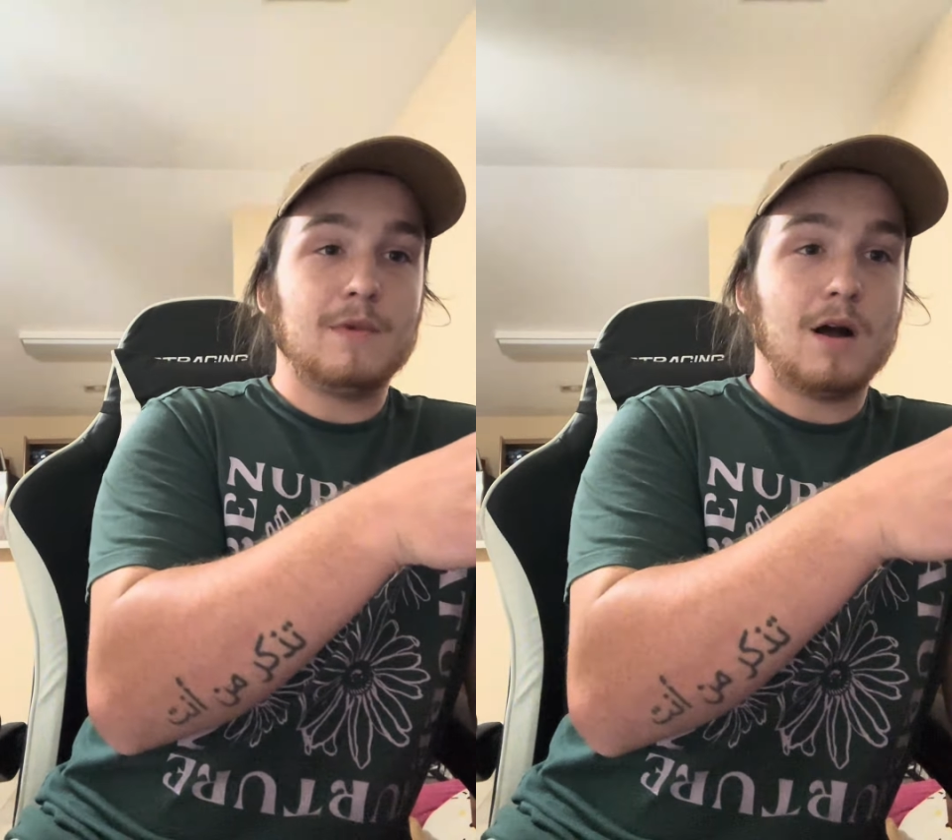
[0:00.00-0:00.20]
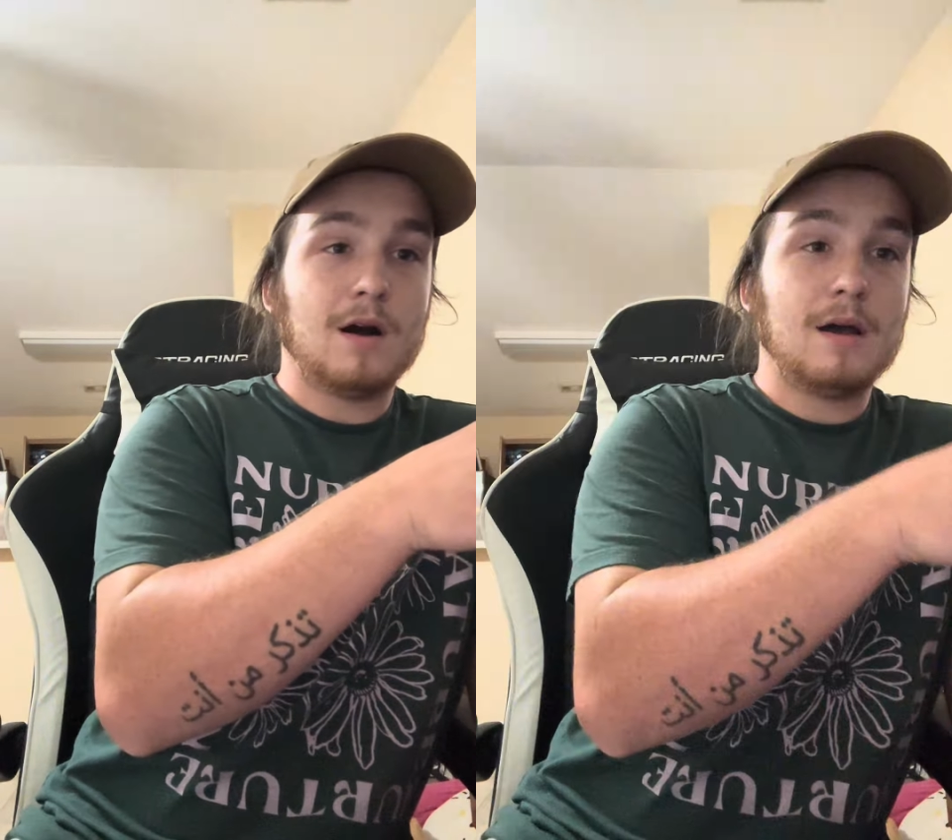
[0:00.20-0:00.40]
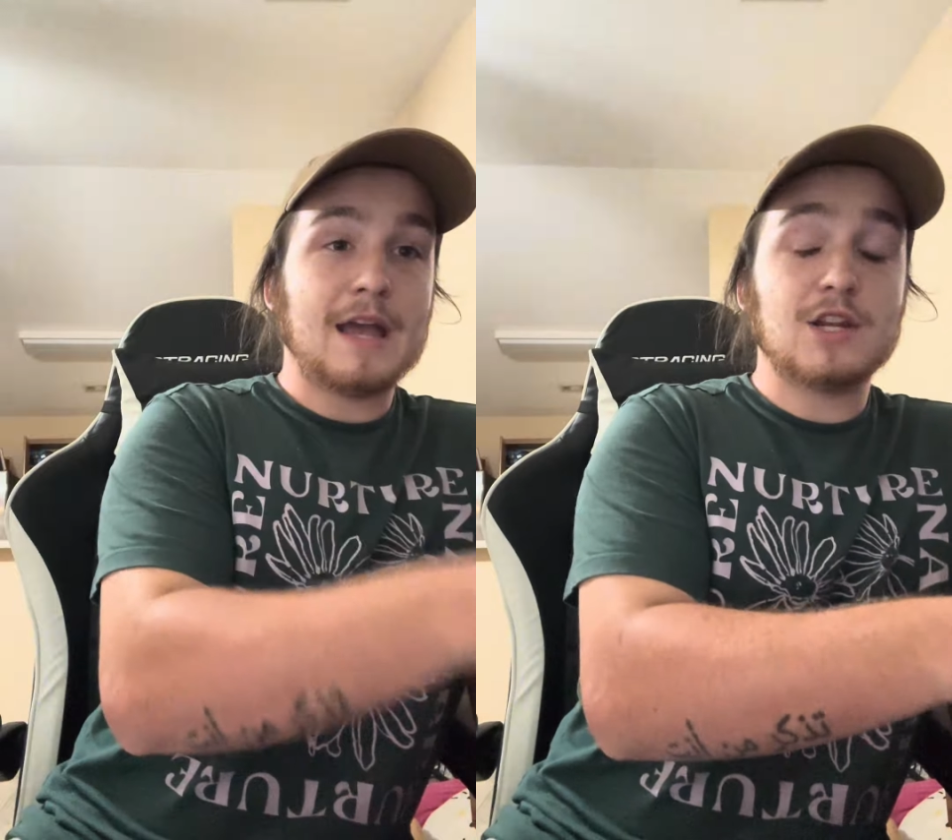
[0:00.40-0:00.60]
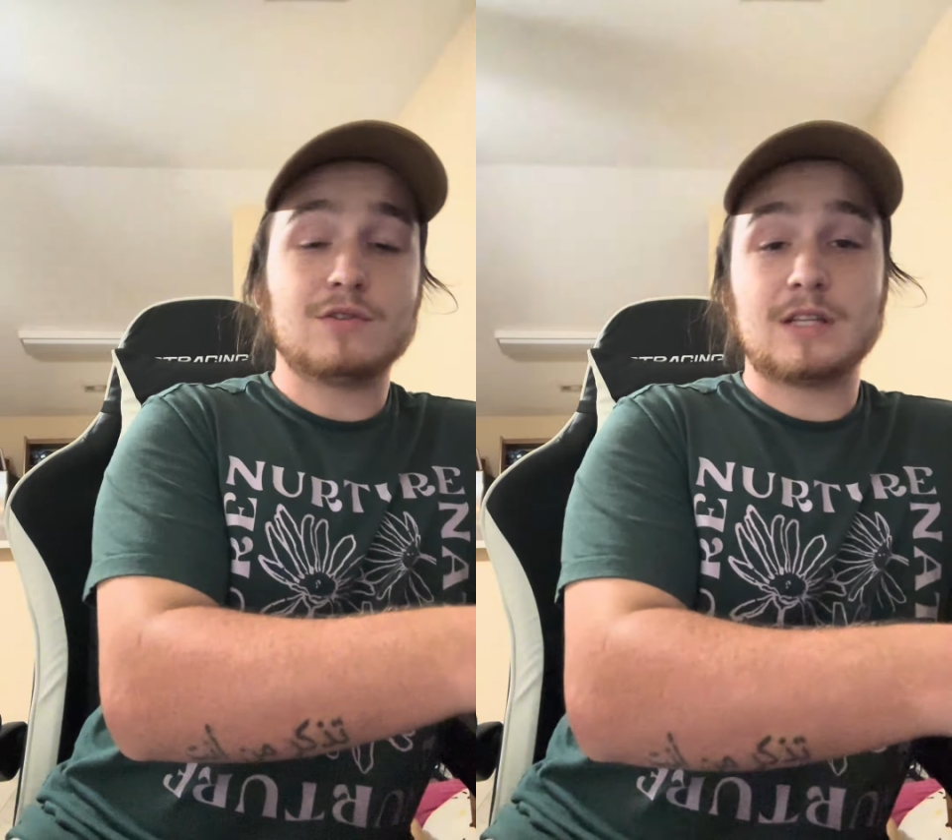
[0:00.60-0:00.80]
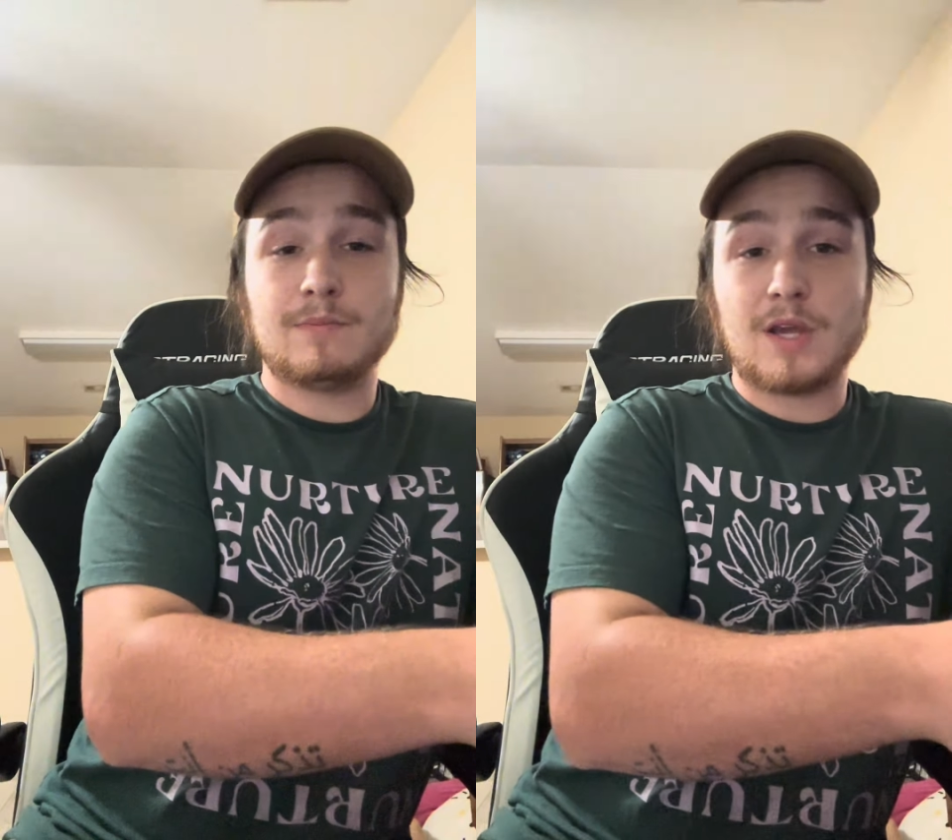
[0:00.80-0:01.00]

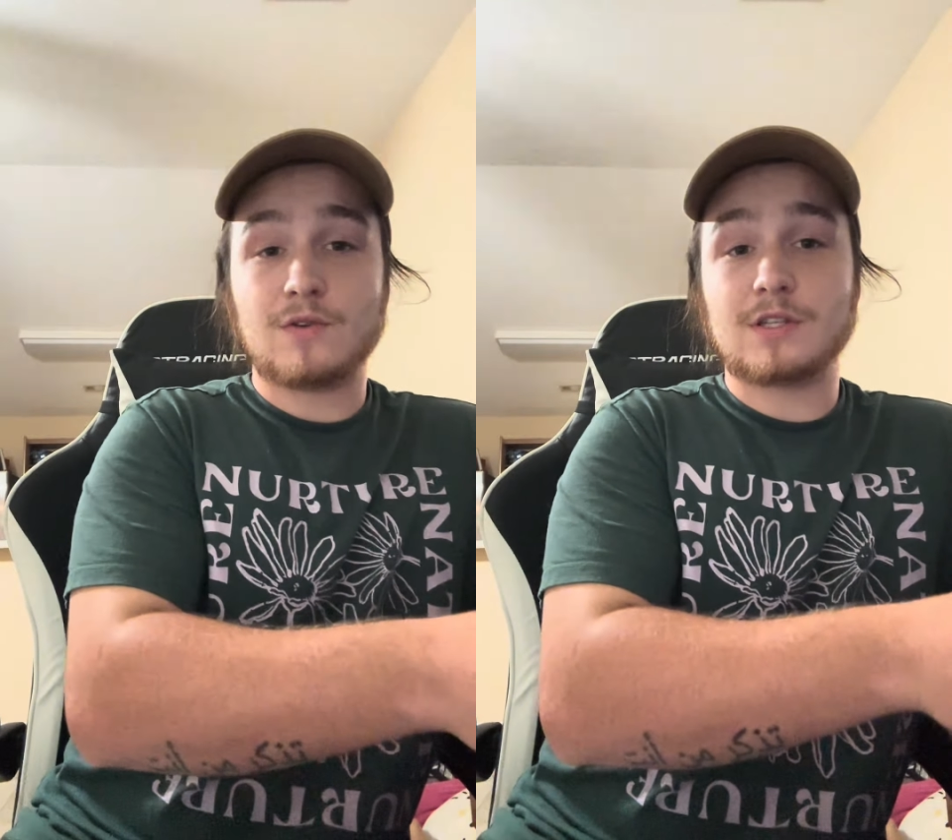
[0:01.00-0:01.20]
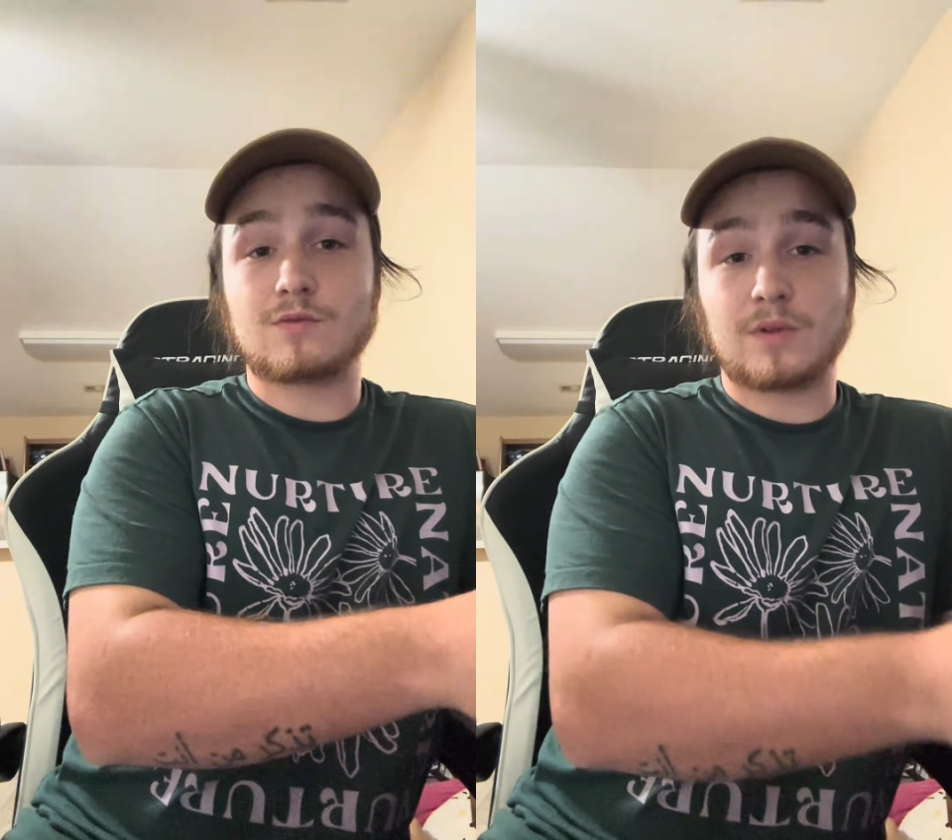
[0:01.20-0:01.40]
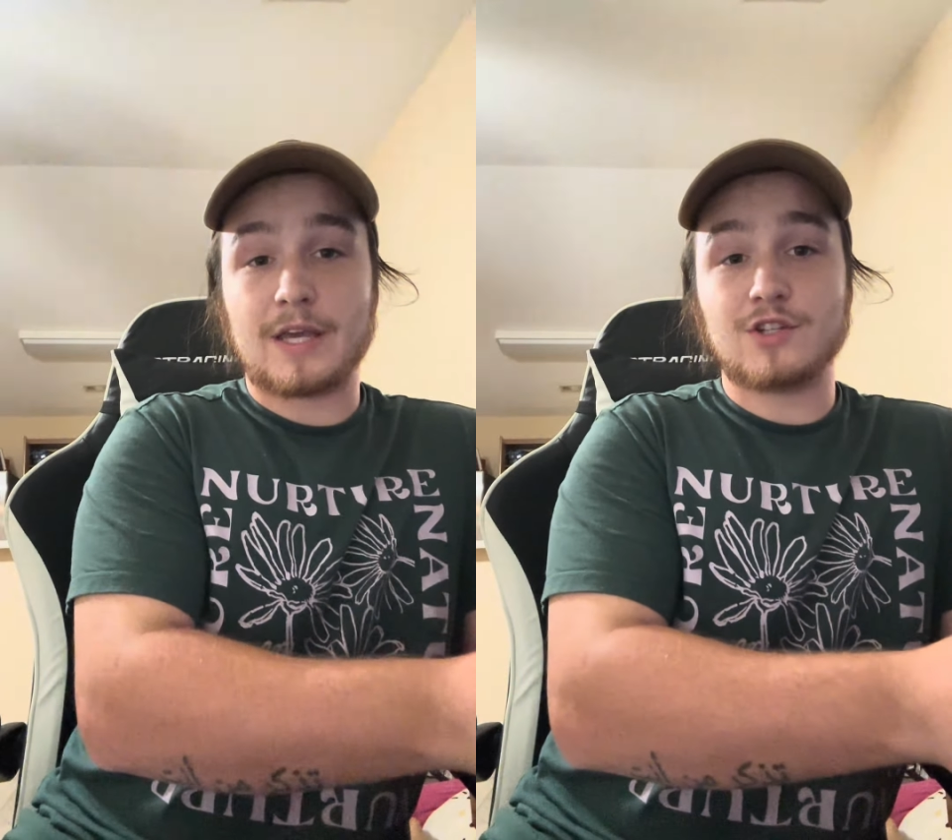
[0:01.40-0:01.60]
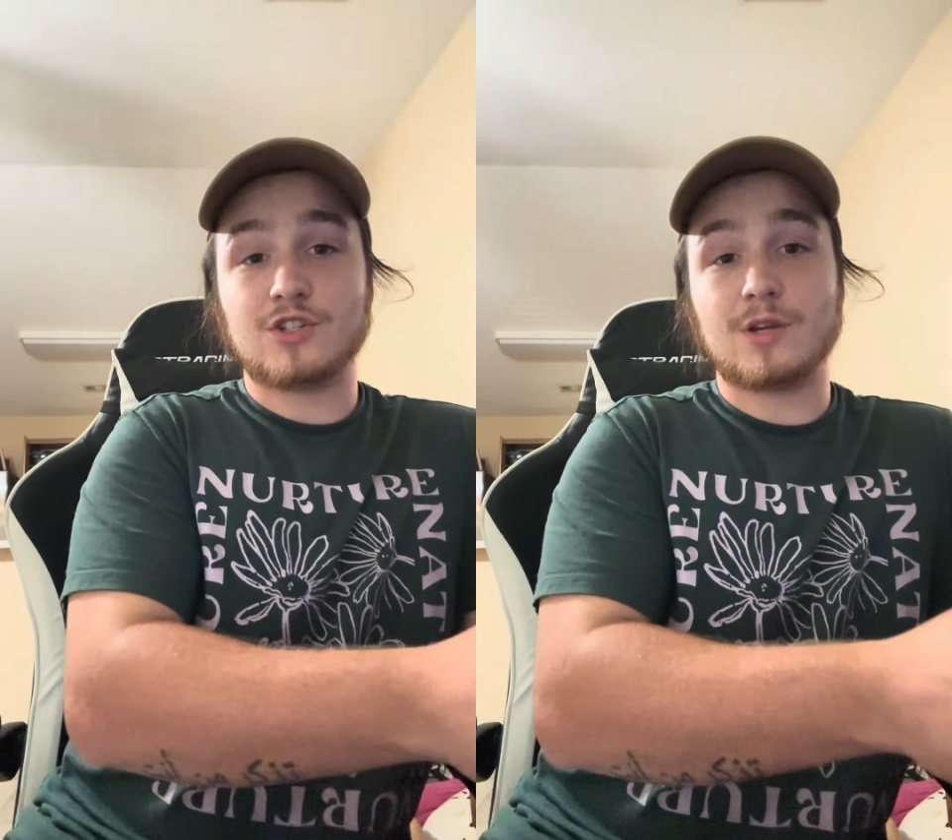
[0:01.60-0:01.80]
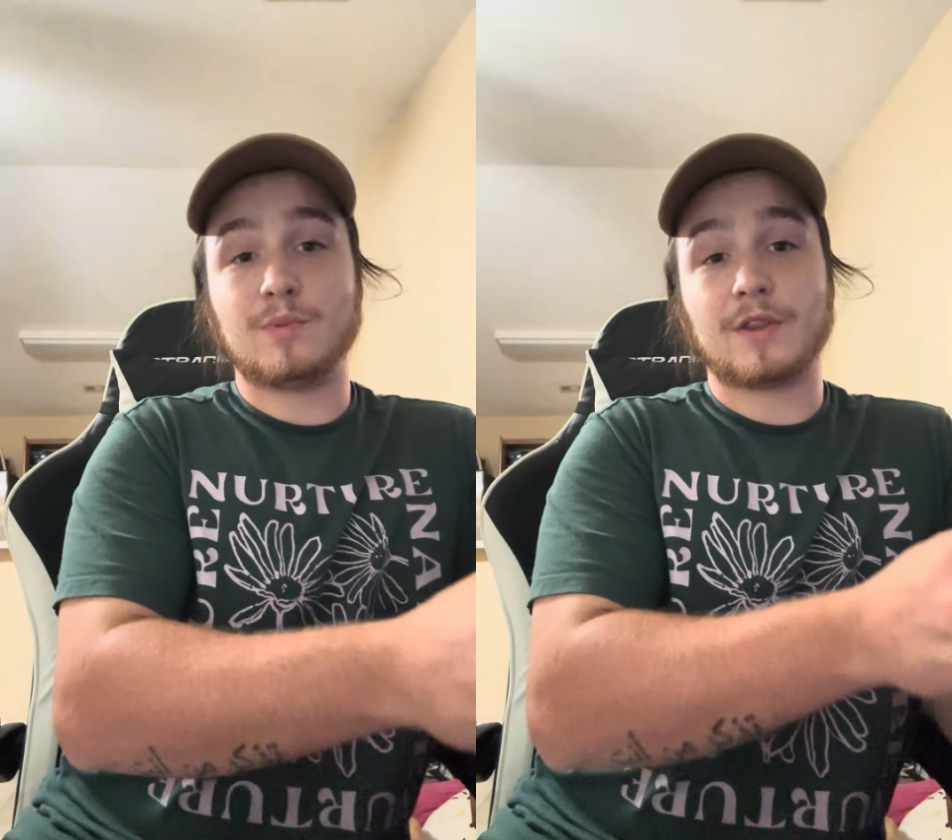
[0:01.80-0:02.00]
endosymbiosis relationship